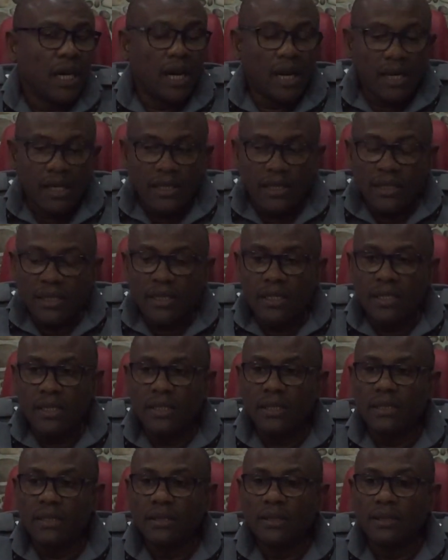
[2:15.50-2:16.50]
And
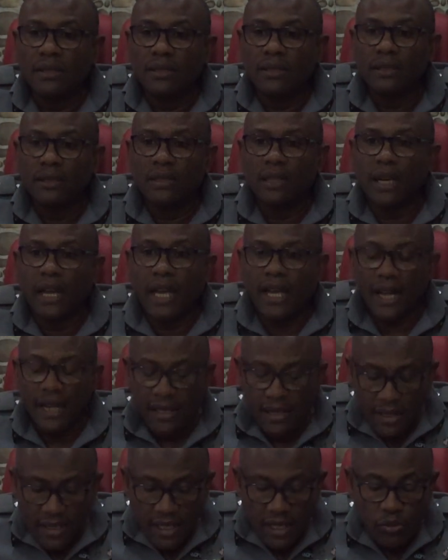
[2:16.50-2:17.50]
like
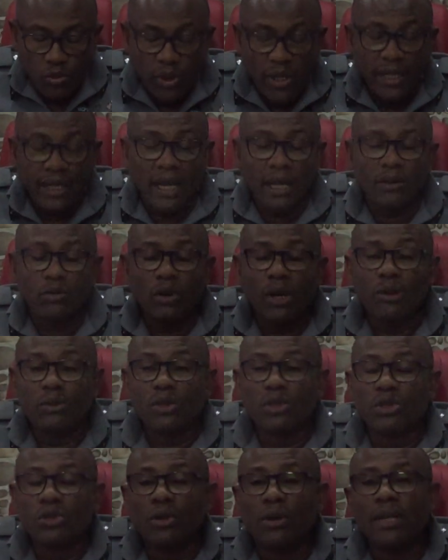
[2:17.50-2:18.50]
I said, when that
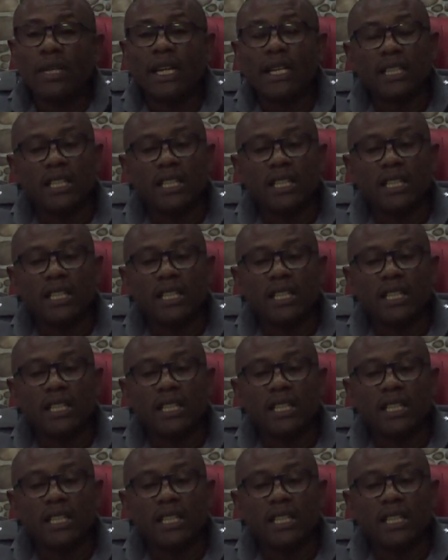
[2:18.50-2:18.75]
one was done,